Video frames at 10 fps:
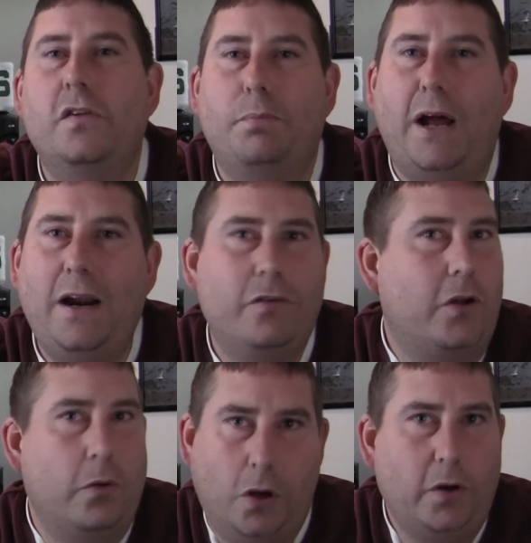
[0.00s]
suppliers
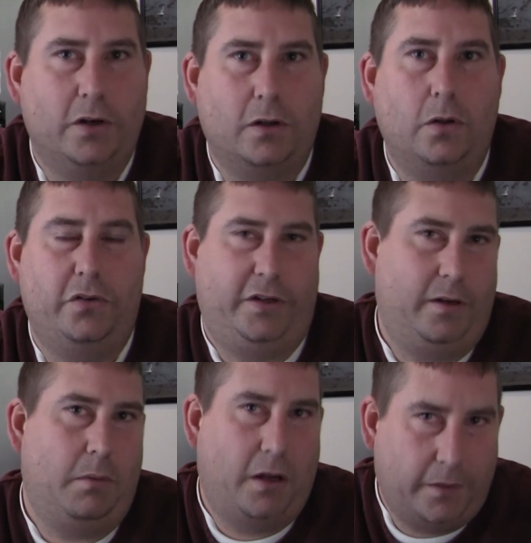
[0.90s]
don't know you're closing
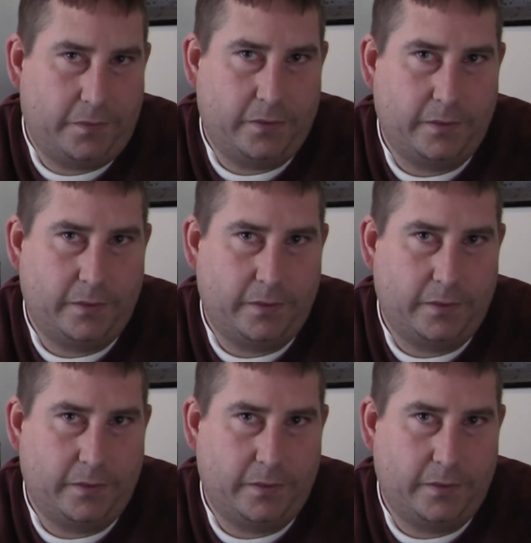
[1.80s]
in a month.